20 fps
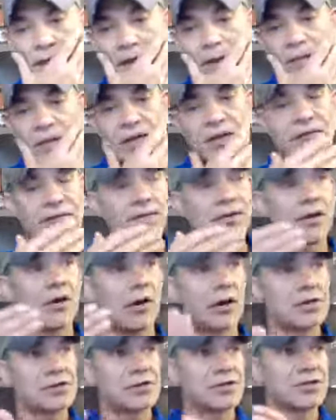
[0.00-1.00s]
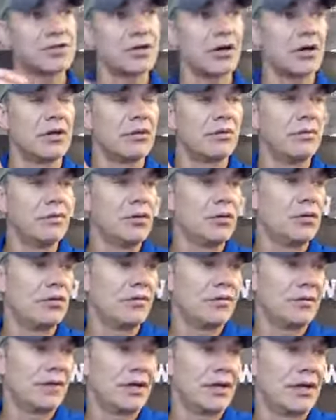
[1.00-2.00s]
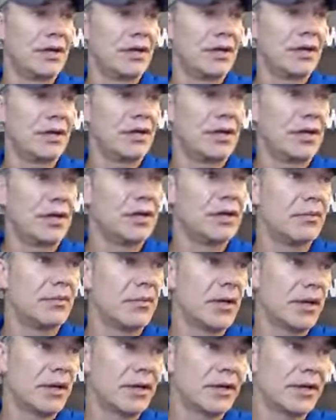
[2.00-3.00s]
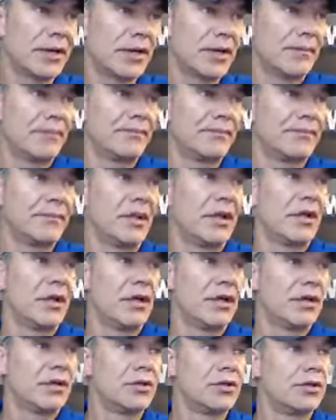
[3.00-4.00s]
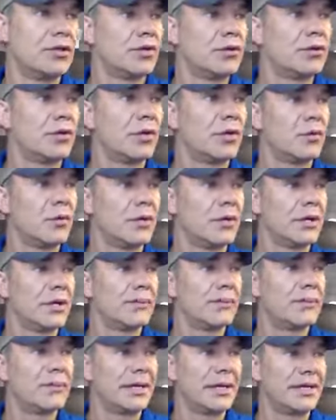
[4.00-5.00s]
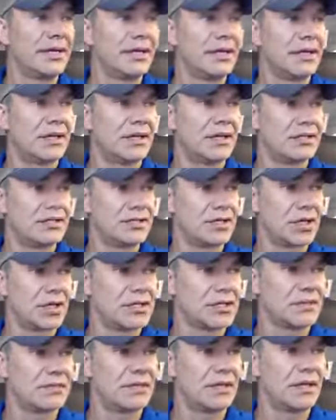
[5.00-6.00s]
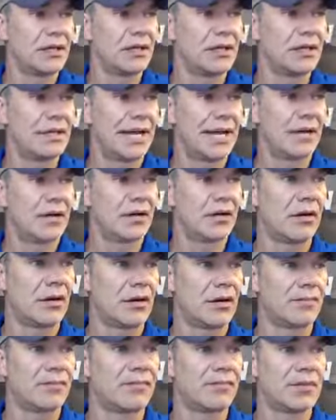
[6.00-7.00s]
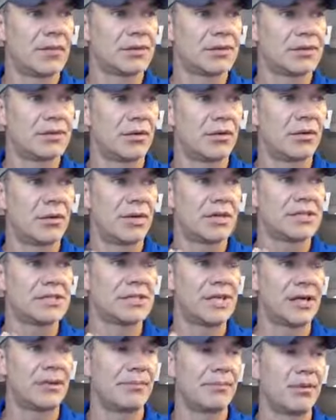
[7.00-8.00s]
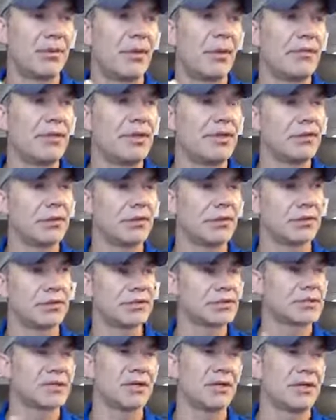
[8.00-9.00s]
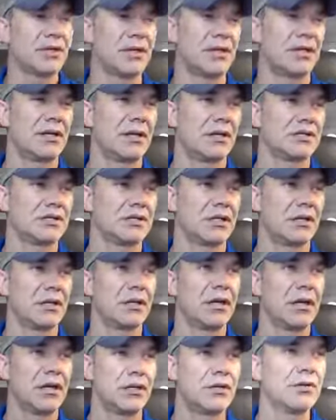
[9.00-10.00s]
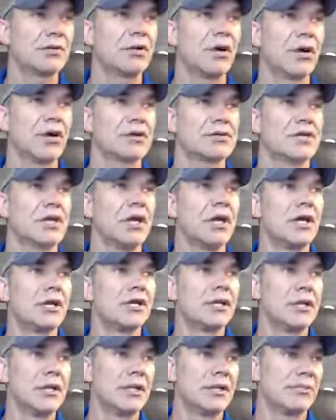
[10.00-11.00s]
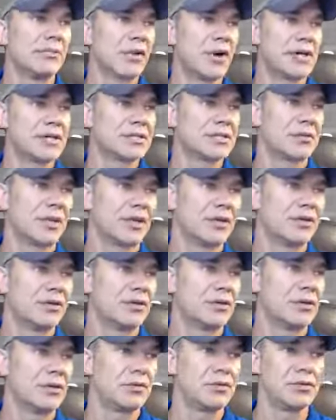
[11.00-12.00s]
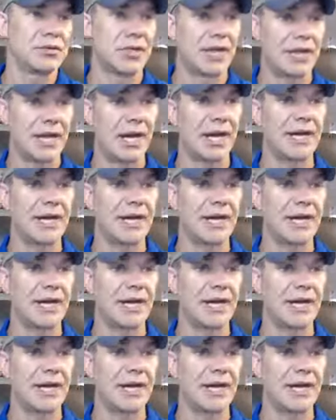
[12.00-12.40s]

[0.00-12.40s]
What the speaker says: if the cars are starting to move in the market, you don't want to make an adjustment on that car. So one example, what we do, just in a nutshell, new cars, you need to price them like you do used. And